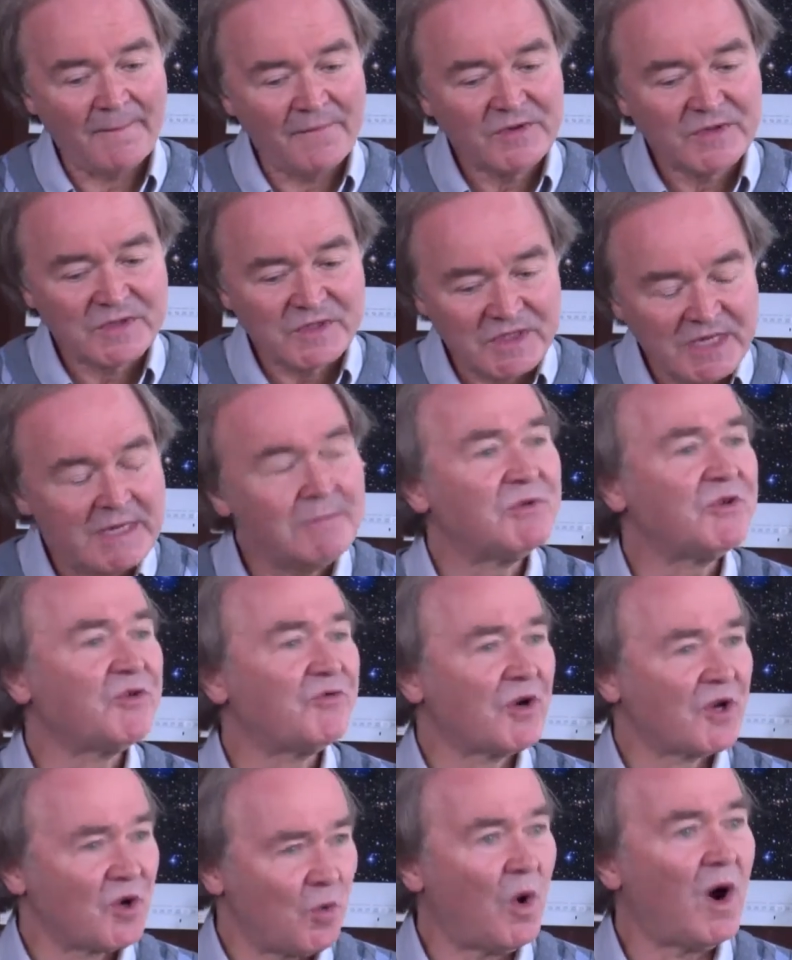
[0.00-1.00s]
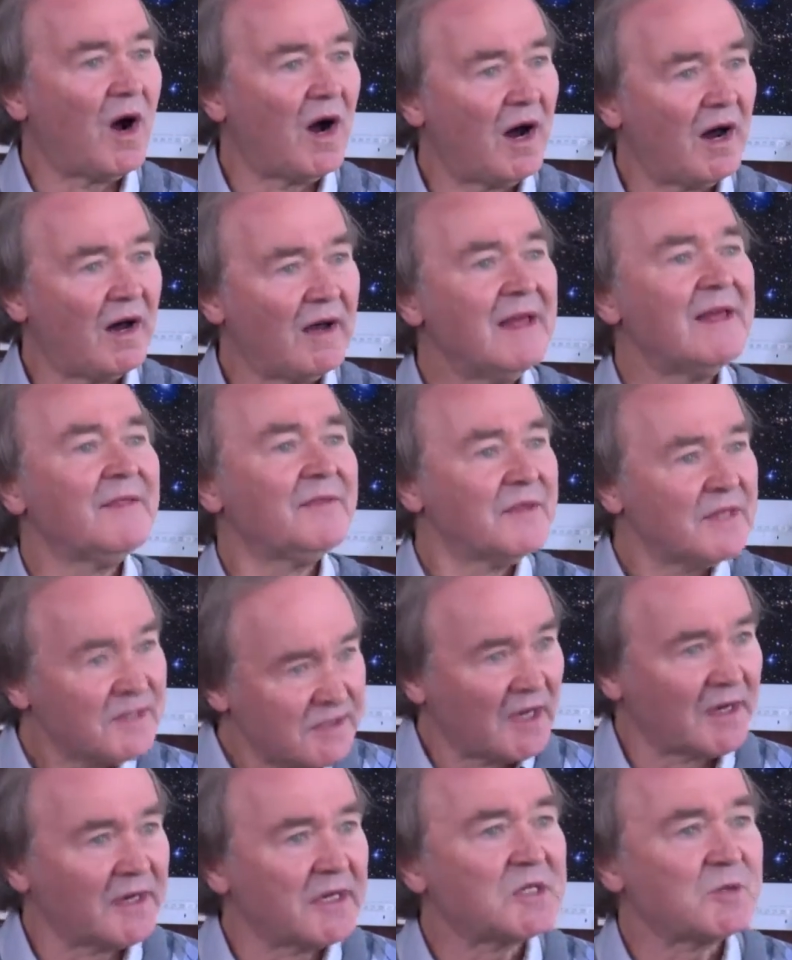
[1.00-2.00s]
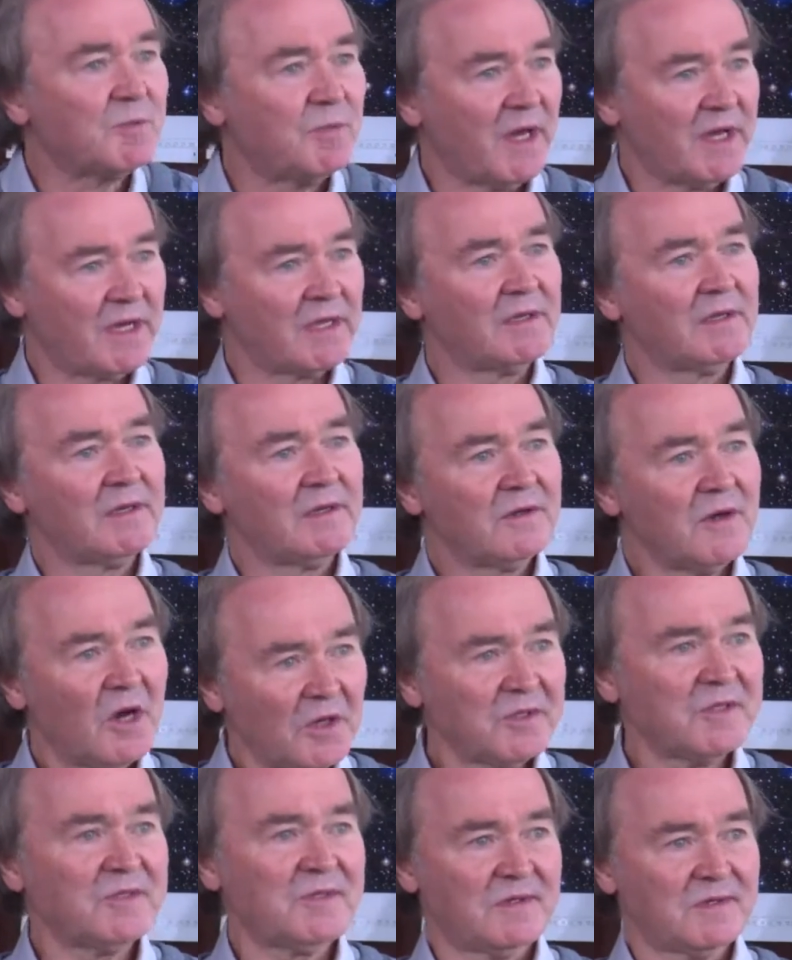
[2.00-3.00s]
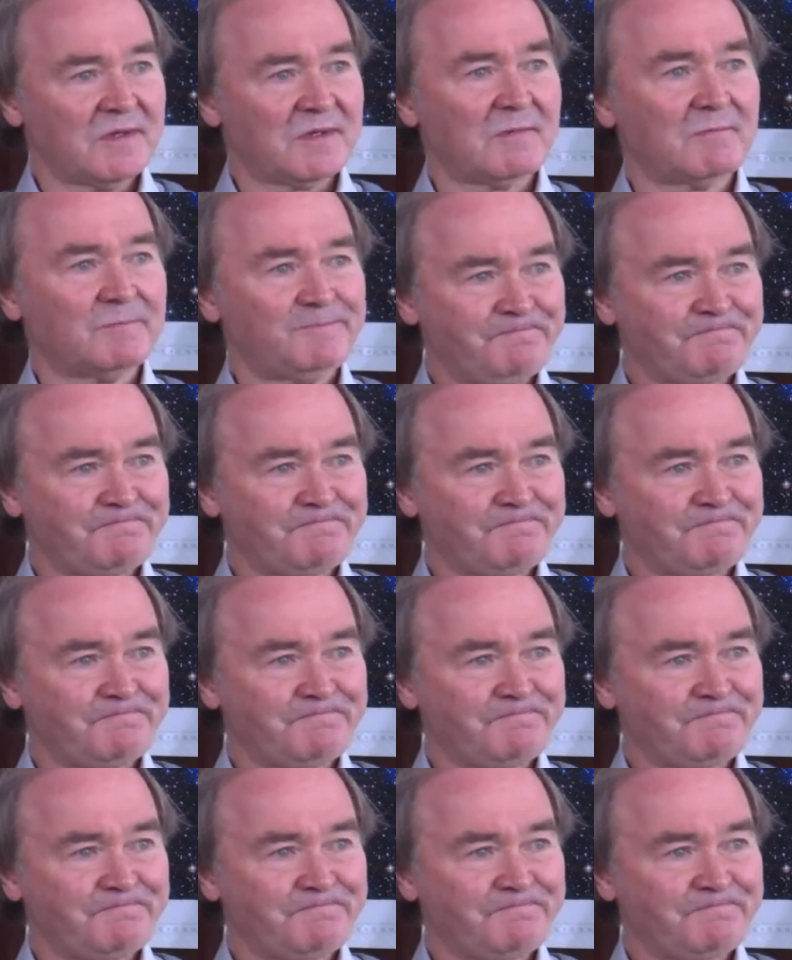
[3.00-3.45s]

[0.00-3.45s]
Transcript: seem to require these unexplained constants.